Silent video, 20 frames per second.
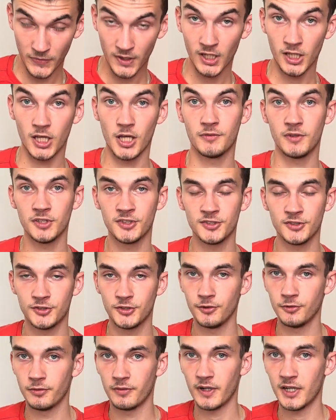If this is
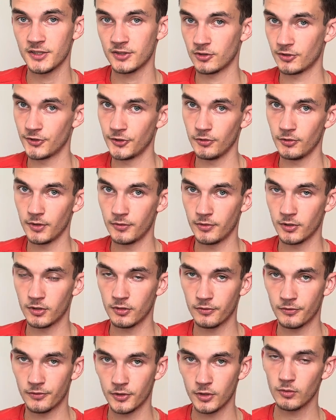too fast or too
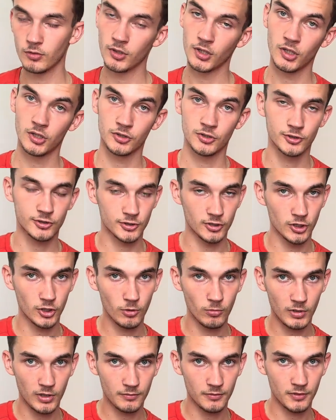difficult for you, slow
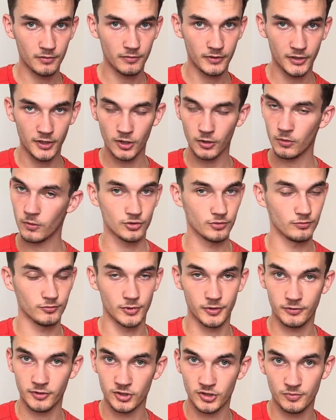down the video,
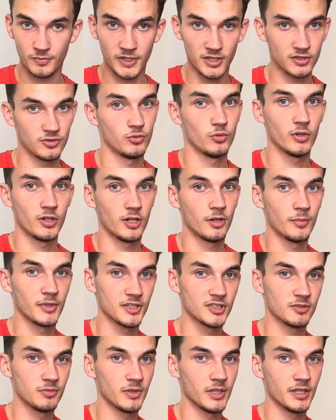reverse back to where I'm
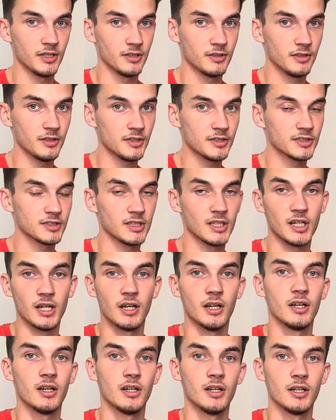explaining this,
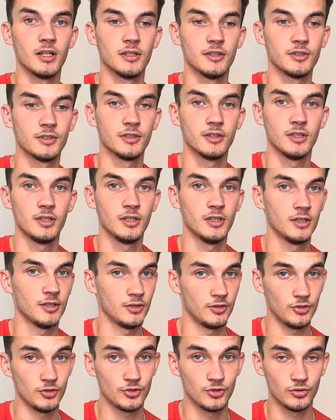and
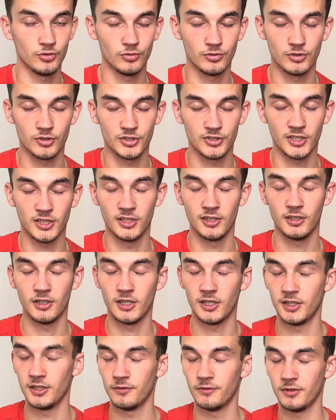you should understand it.
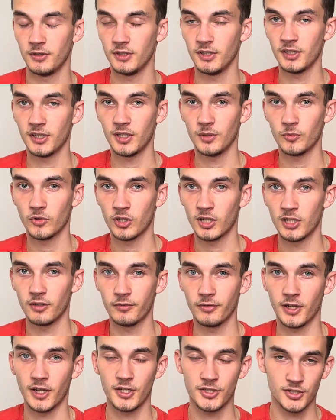And if you need any more
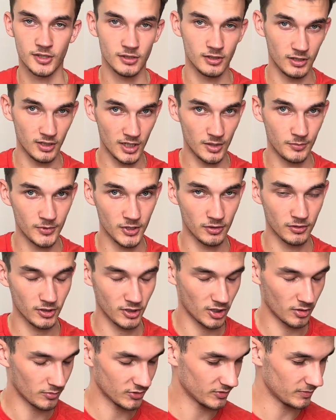clarification, let me know in the
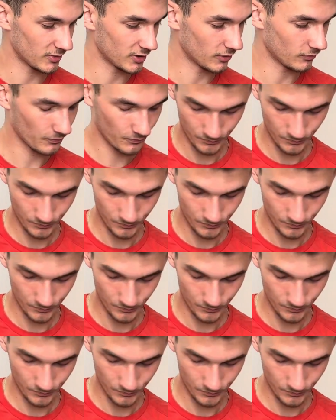comments below.